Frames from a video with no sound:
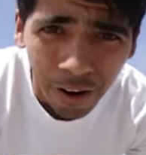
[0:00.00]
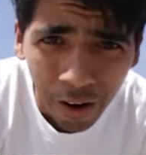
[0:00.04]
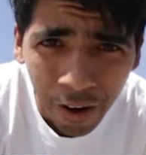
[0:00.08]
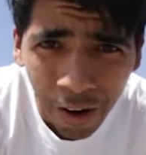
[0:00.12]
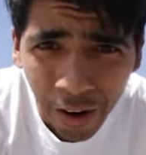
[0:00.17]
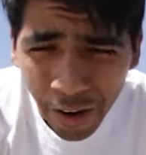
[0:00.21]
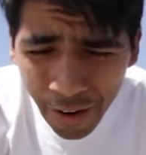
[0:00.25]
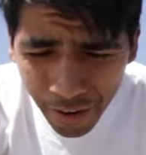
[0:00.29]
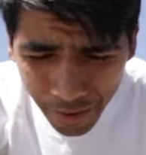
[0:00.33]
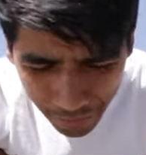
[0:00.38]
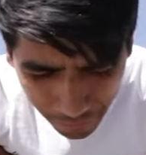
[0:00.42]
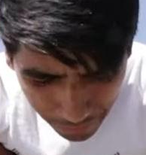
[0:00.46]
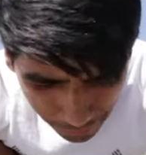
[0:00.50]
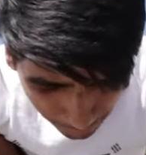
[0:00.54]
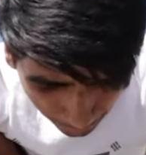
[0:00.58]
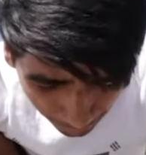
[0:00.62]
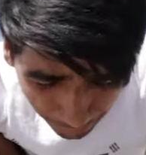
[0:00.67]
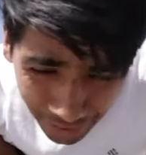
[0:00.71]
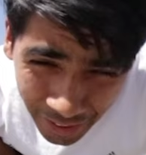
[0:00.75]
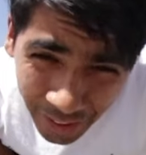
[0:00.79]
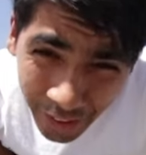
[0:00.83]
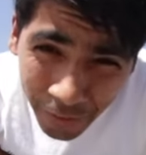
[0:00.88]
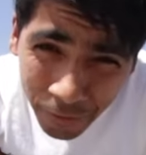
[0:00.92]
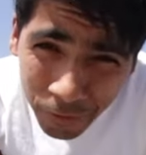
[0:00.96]
All right,
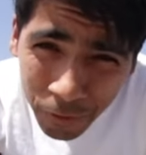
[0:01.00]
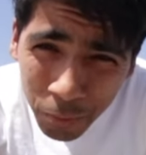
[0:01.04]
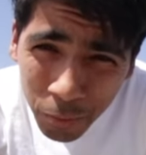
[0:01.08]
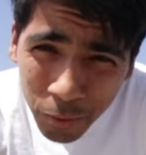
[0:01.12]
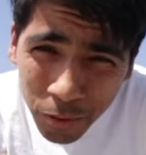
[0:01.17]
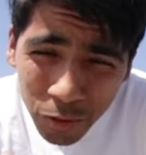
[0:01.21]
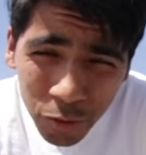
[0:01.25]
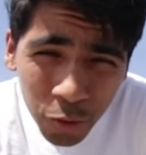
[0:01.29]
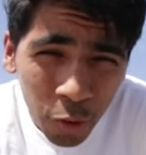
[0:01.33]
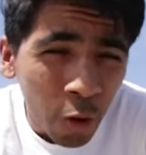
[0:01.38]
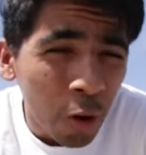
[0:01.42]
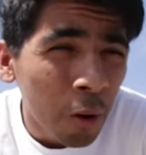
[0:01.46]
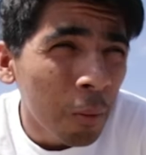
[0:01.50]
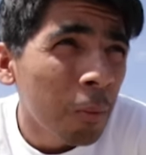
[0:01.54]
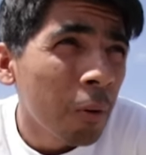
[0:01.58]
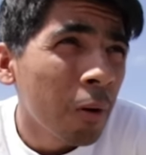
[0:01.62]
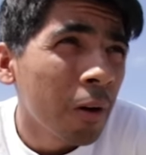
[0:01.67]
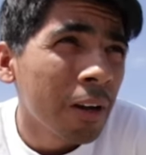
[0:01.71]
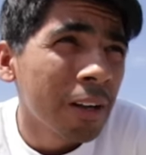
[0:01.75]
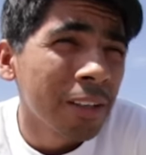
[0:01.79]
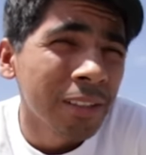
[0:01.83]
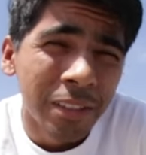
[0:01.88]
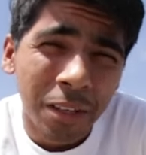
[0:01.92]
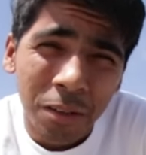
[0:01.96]
that kickflip was
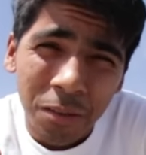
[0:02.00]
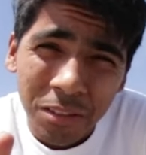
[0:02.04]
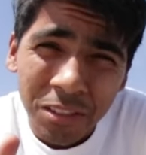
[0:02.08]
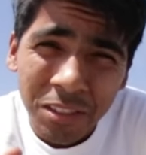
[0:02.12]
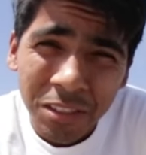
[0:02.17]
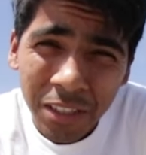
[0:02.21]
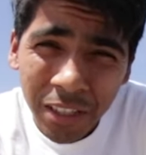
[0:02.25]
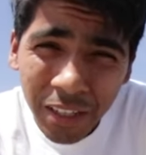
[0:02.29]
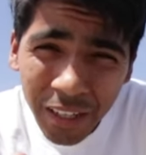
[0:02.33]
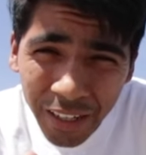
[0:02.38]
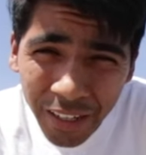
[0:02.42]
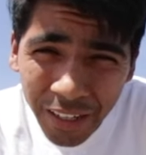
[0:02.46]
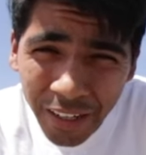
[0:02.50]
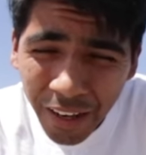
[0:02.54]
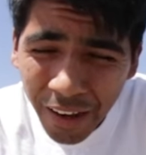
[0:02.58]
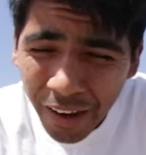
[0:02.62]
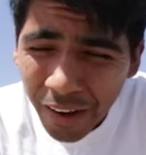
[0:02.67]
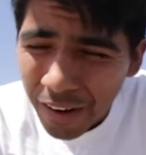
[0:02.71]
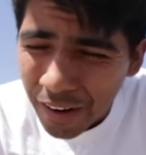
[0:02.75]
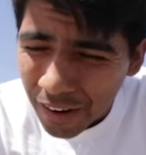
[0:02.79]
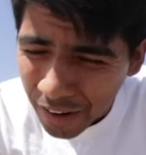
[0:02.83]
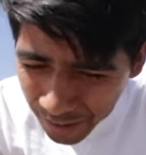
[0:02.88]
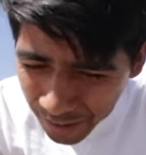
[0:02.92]
horrible because I was sitting down